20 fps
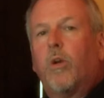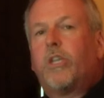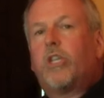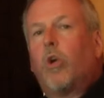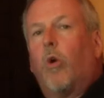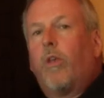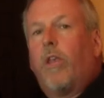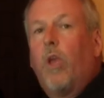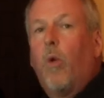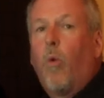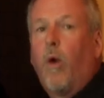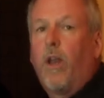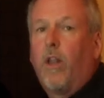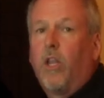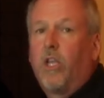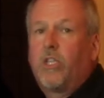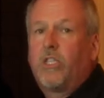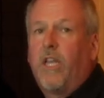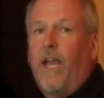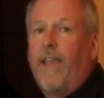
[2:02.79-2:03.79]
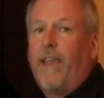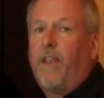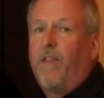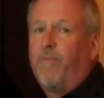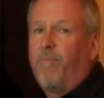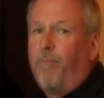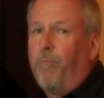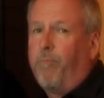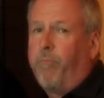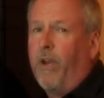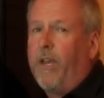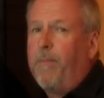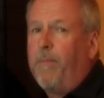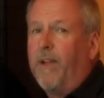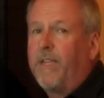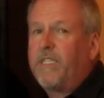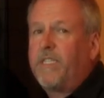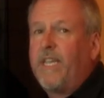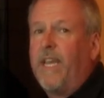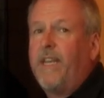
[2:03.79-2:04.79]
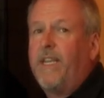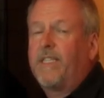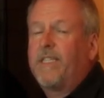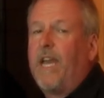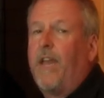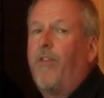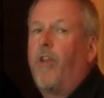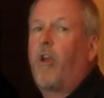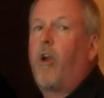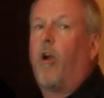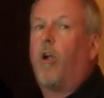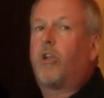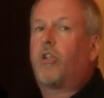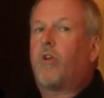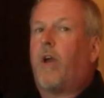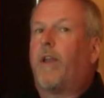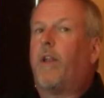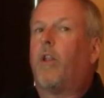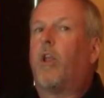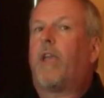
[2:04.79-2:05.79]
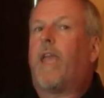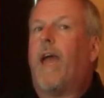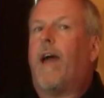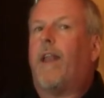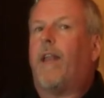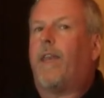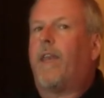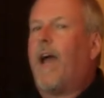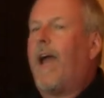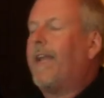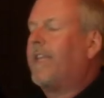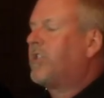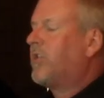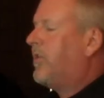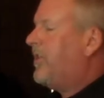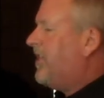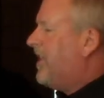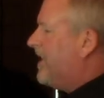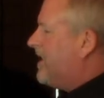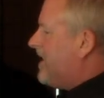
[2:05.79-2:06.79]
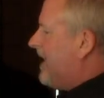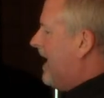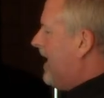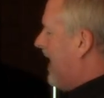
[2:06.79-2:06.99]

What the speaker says: showing you what it looks like pretty much sitting inside the car, trying to look out at night. So as you can see,